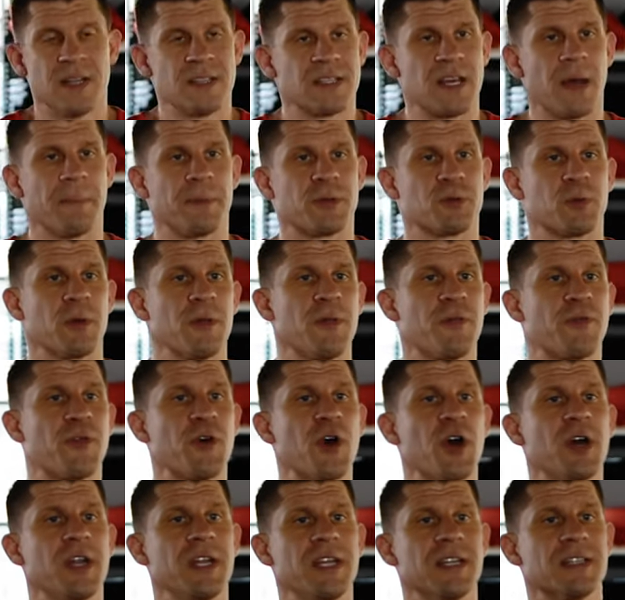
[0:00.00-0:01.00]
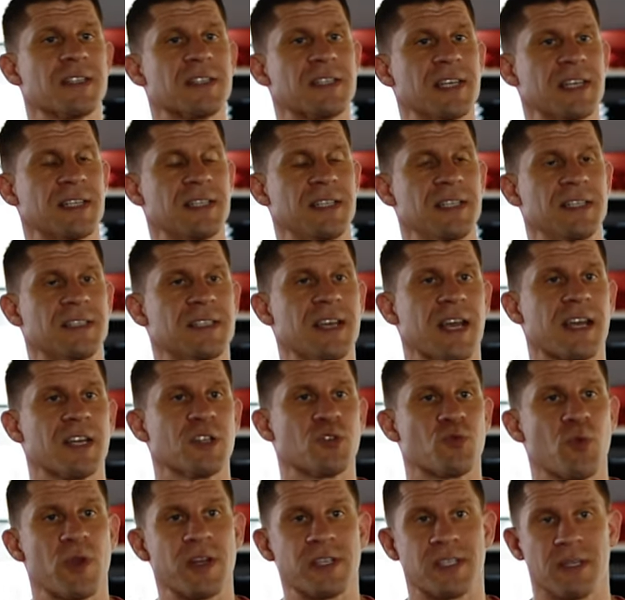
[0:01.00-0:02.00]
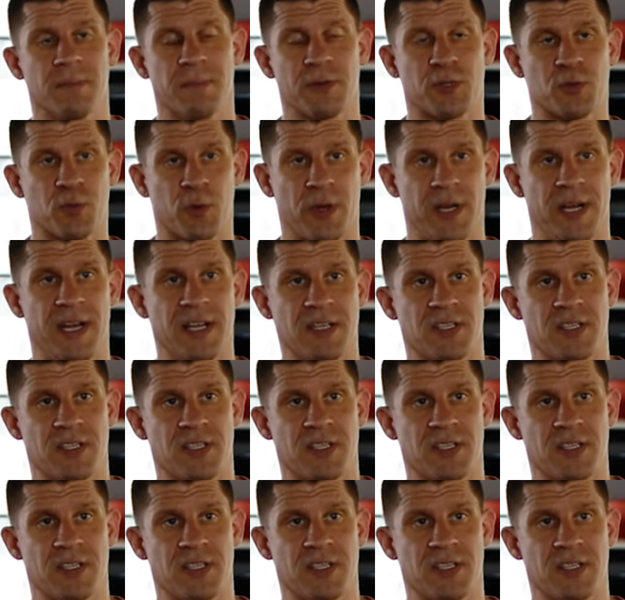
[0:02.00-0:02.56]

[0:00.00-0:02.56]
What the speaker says: take between 30 and 60 seconds rest in between